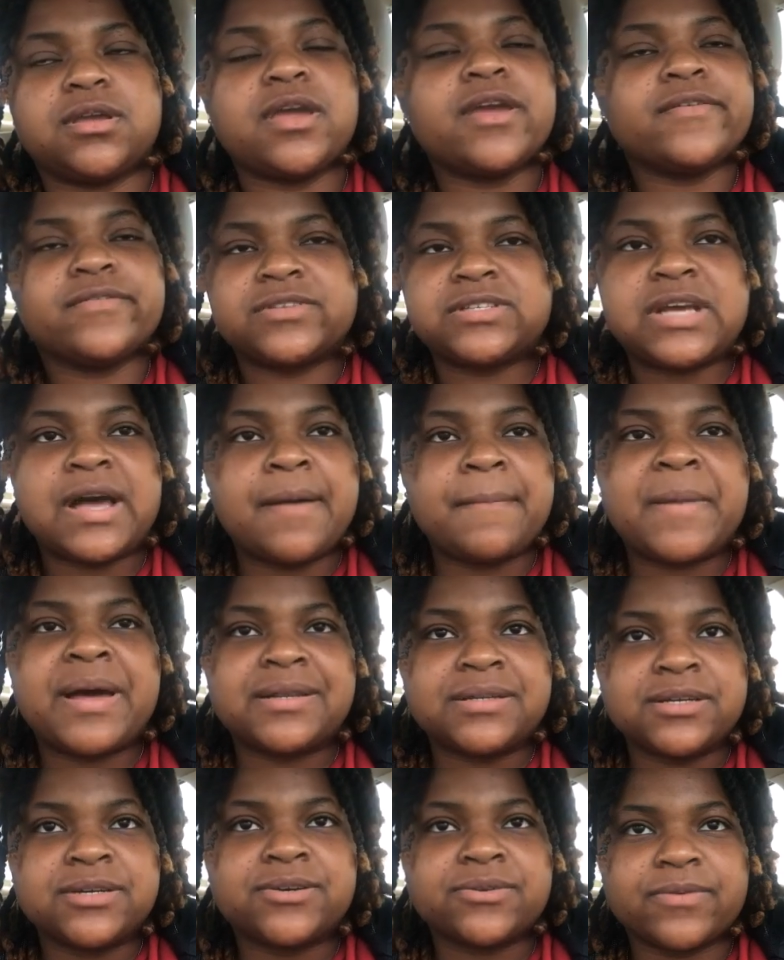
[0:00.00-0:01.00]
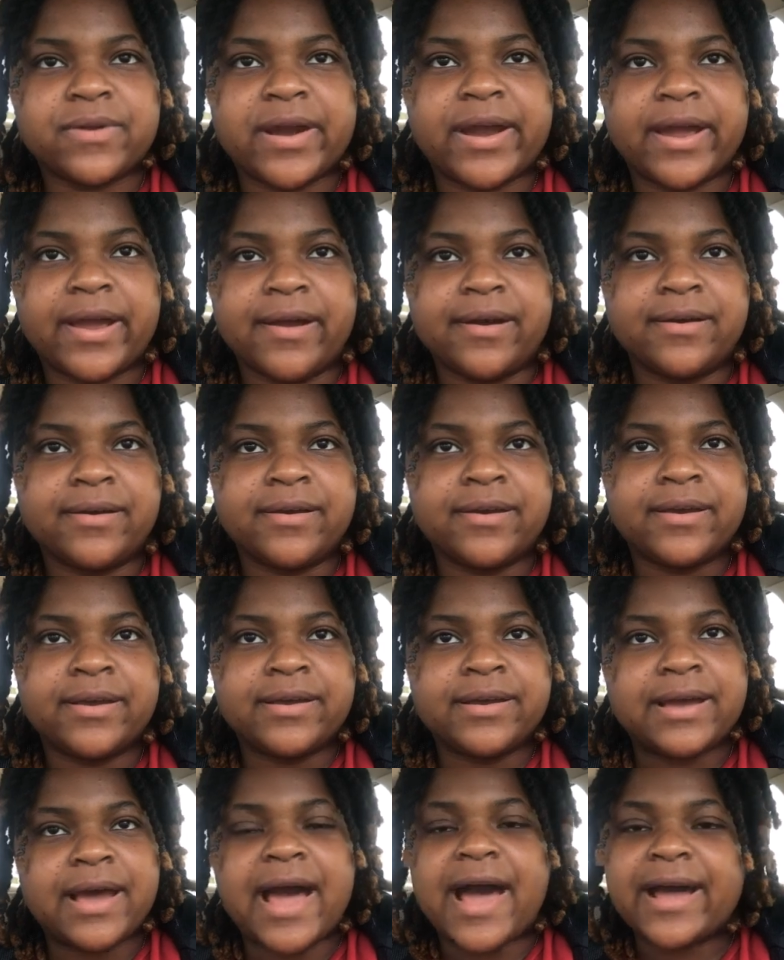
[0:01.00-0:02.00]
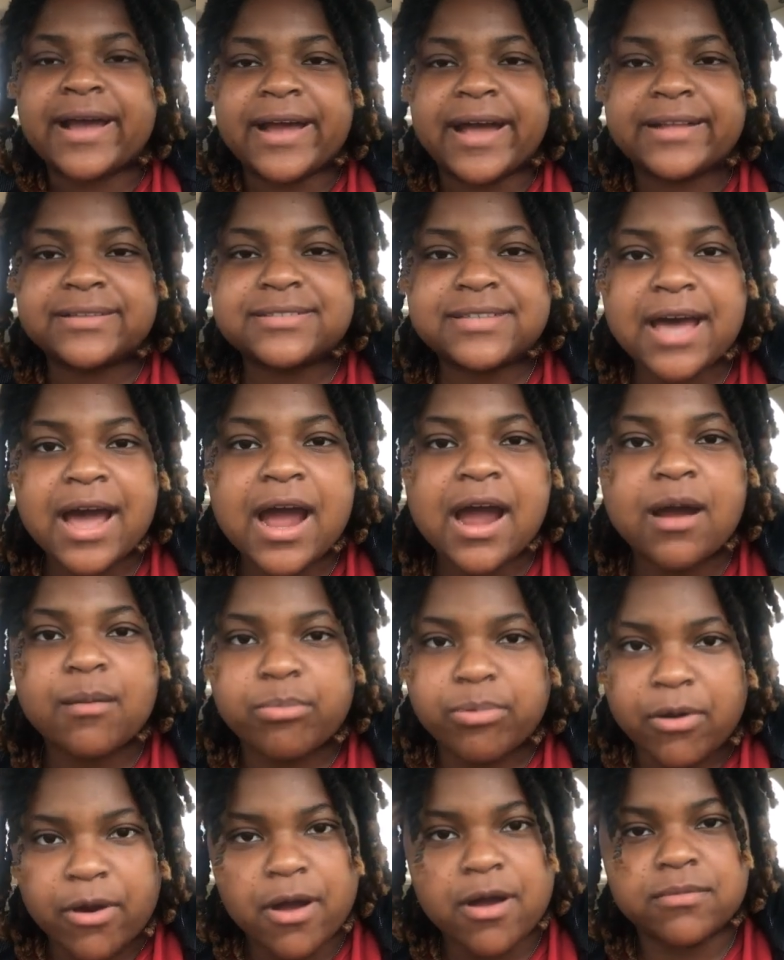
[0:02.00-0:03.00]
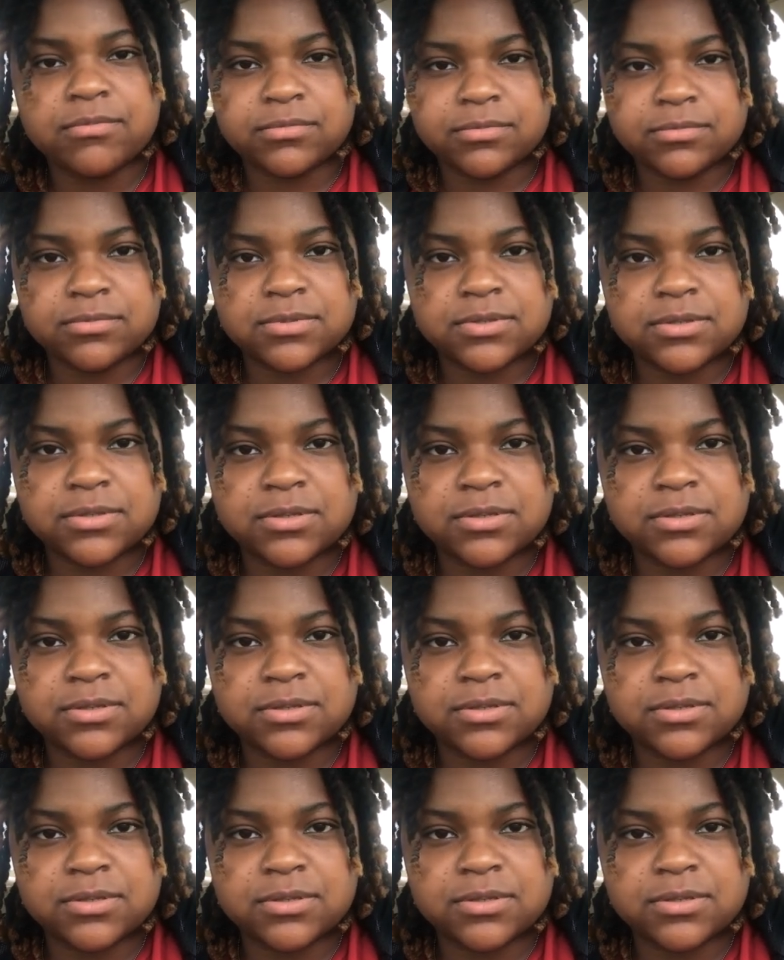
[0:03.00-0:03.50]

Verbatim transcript: every time I look around, I got tire problems.